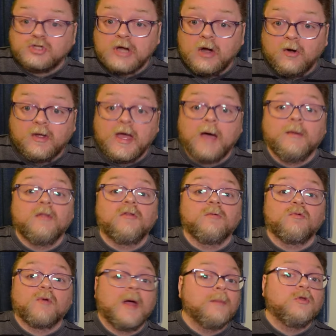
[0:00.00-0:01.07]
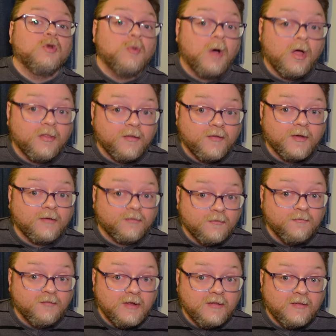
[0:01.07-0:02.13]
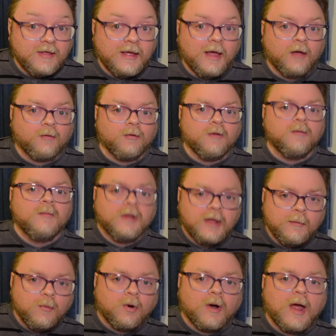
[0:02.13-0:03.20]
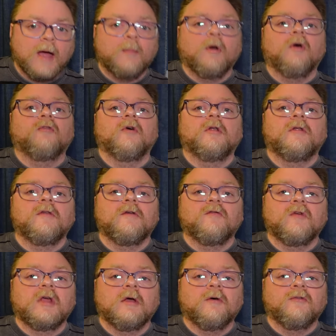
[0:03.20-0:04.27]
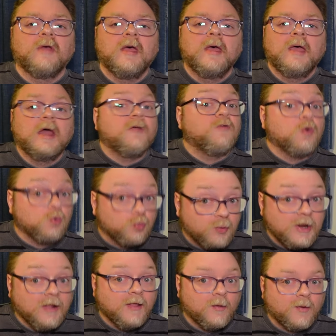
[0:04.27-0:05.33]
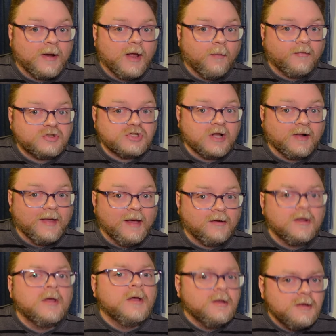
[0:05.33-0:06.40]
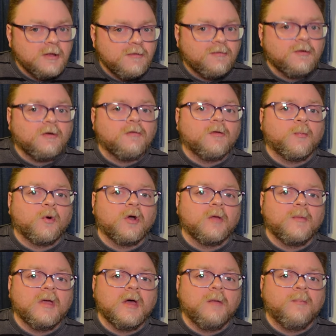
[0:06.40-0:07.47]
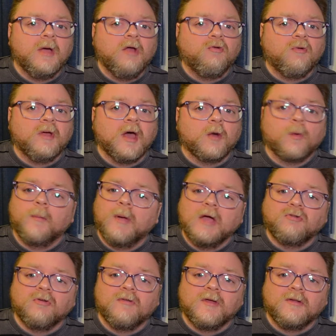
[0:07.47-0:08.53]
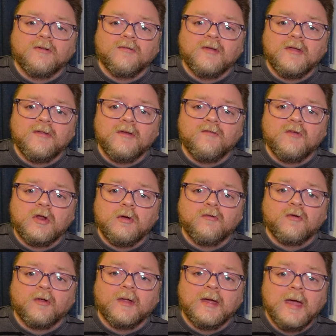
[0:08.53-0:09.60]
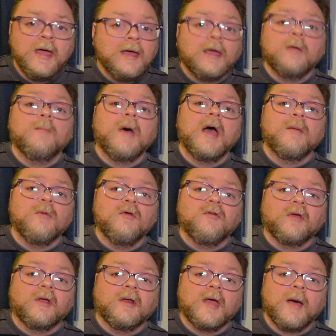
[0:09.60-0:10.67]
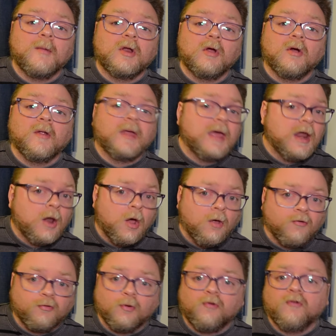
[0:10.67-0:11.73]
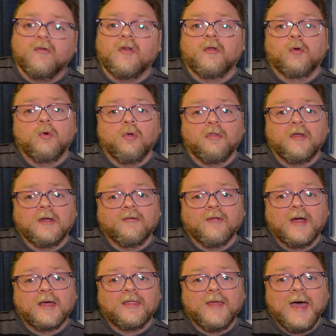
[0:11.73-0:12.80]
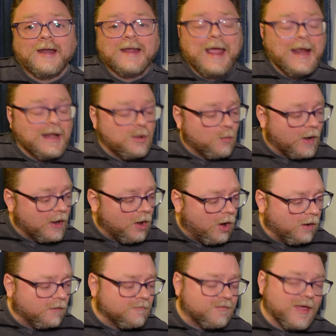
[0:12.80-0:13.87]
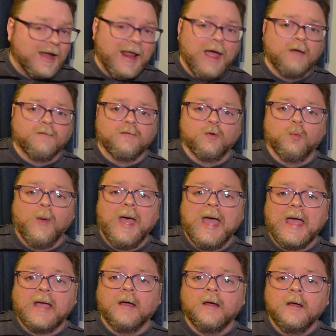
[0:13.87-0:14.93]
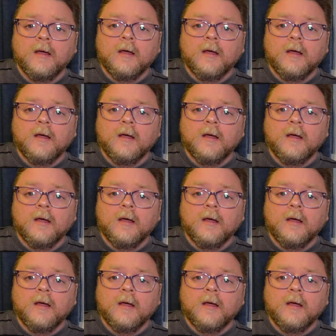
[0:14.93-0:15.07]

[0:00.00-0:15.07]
share, comment, subscribe, do all the things to feed the algorithm to get more eyeballs onto these videos. And if you really want to help the channel out, consider supporting me on Patreon, where patrons get to see these videos early, get my music and comedy early, and all sorts of other cool things like that. Anyway, all of that out of the way,